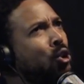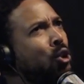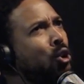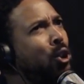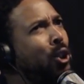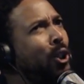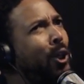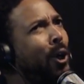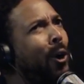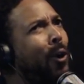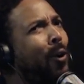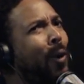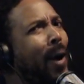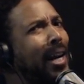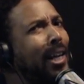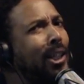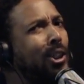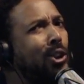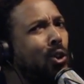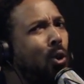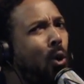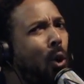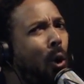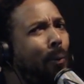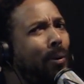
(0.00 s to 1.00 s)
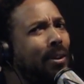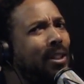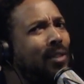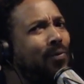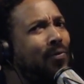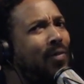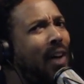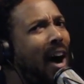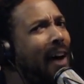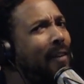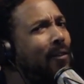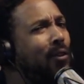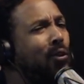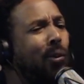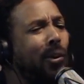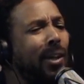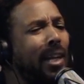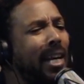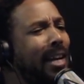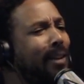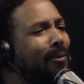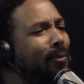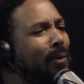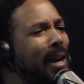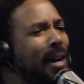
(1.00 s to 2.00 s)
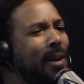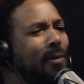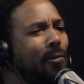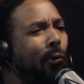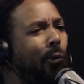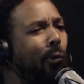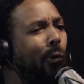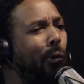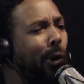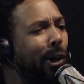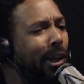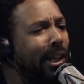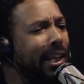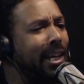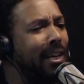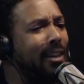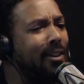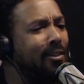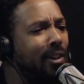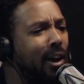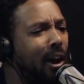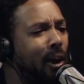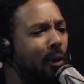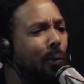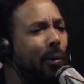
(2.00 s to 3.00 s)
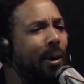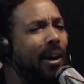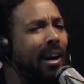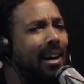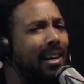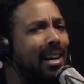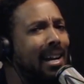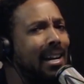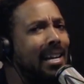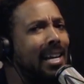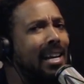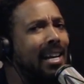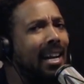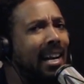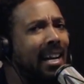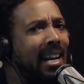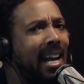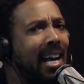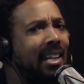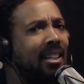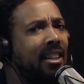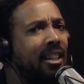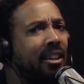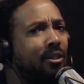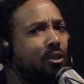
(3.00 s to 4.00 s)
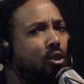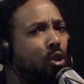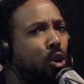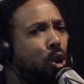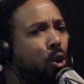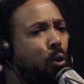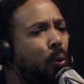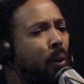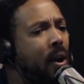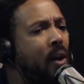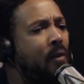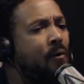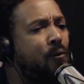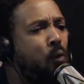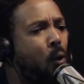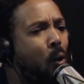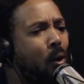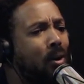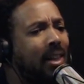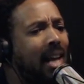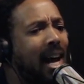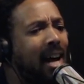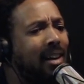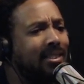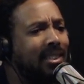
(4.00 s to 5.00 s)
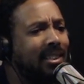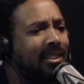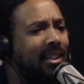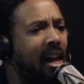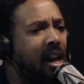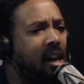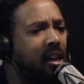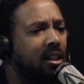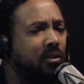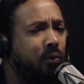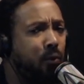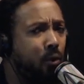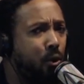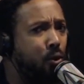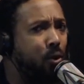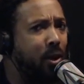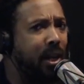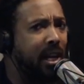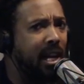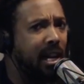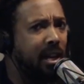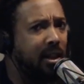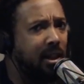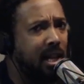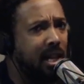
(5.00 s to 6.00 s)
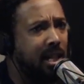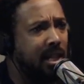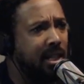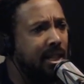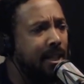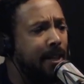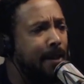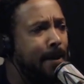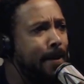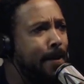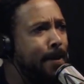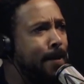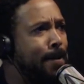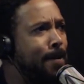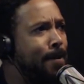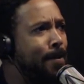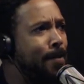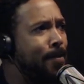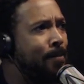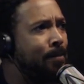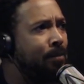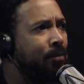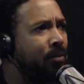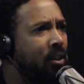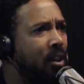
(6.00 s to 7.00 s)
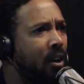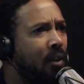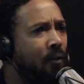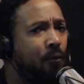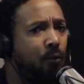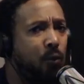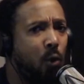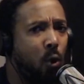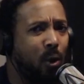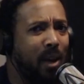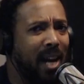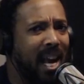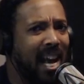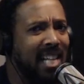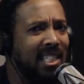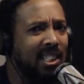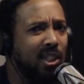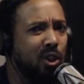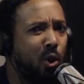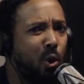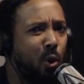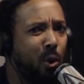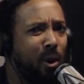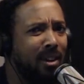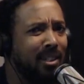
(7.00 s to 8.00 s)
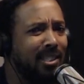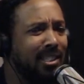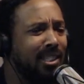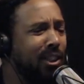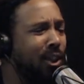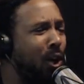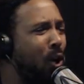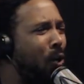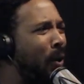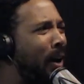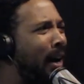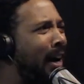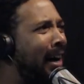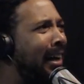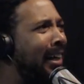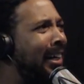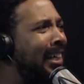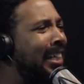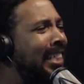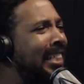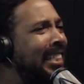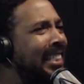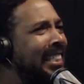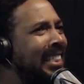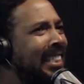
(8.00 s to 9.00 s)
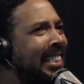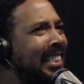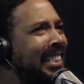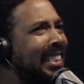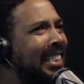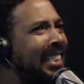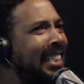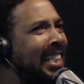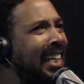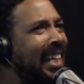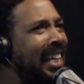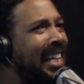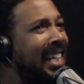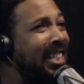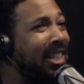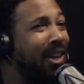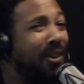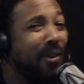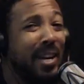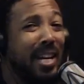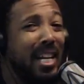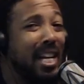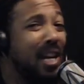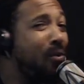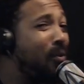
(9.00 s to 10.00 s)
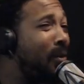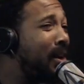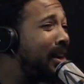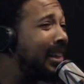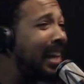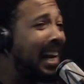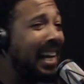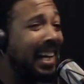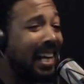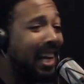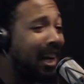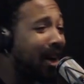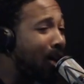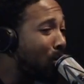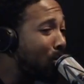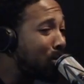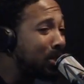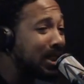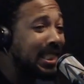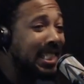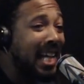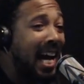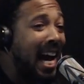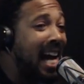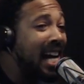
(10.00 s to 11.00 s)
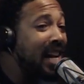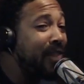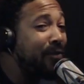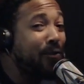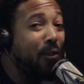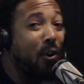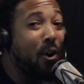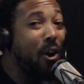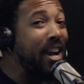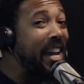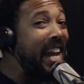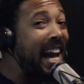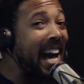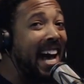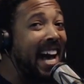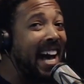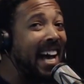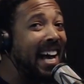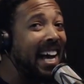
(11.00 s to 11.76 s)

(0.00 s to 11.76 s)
Your credit score was 520, and we really, we're gonna need another $3,000 or $4,000 for you to get this Ford Escort. So, is there anyone that could co-sign for ya?